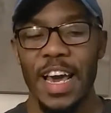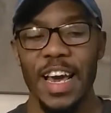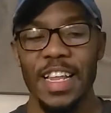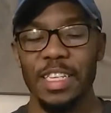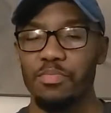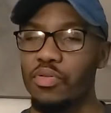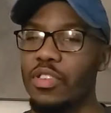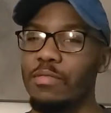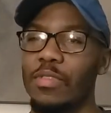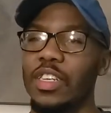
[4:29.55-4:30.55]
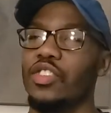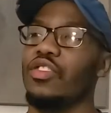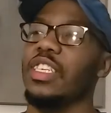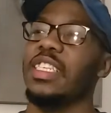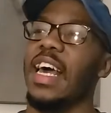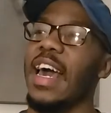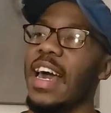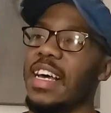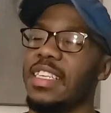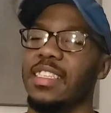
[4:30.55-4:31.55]
and it's pretty much you're just
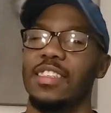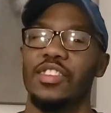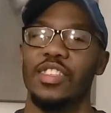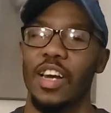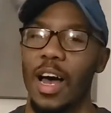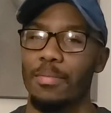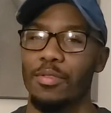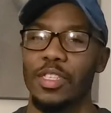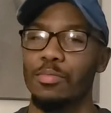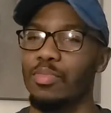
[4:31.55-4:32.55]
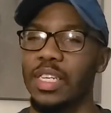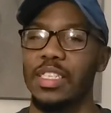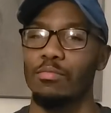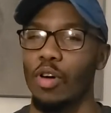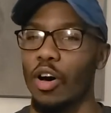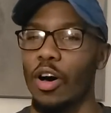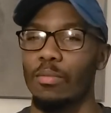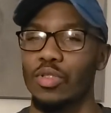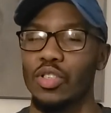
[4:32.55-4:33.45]
hassling shoppers and busy moms.